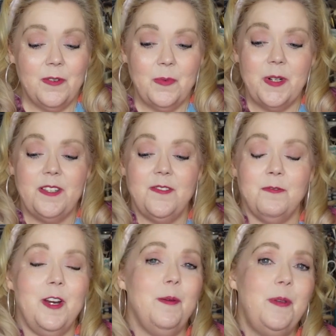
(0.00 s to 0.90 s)
Was
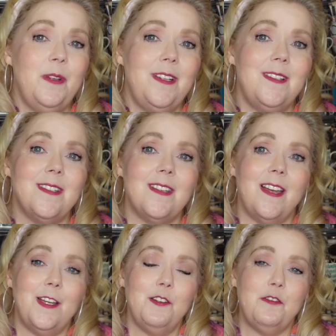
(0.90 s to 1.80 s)
Rare Beauty
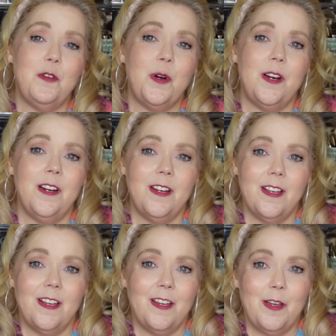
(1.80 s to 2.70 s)
designed for
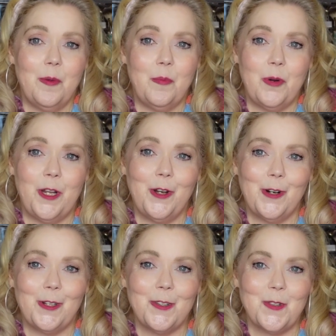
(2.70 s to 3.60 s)
pretty
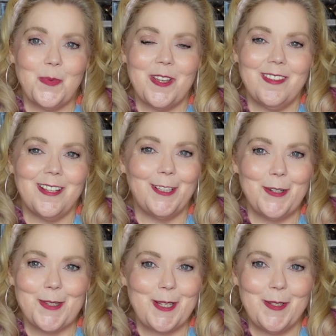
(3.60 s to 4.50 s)
girls with
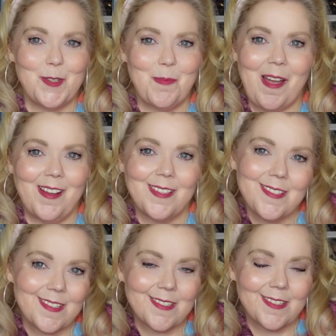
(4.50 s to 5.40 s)
clear skin
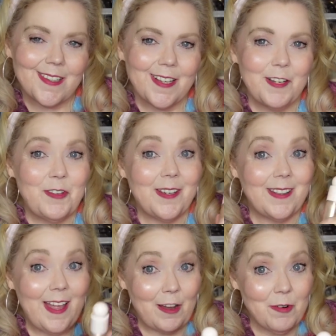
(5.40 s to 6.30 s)
smiles? if you
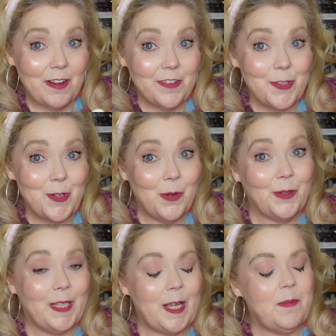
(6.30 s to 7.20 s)
get that reference, you're
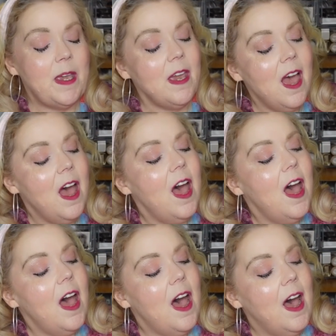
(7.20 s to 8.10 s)
old like me.
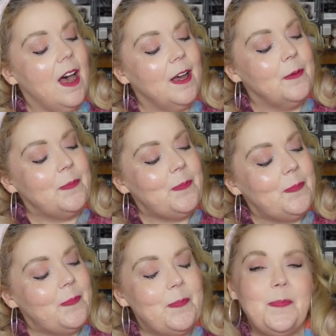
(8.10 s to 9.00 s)
Um,
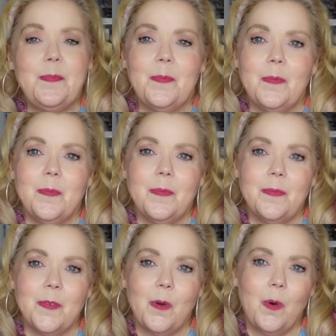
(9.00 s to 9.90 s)

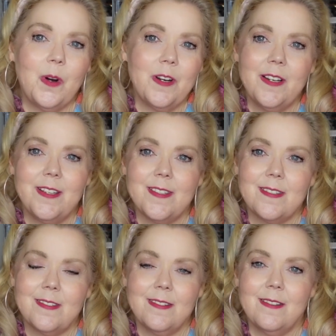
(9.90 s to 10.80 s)
or
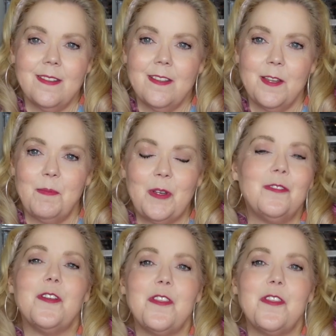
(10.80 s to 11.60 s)
is the beautiful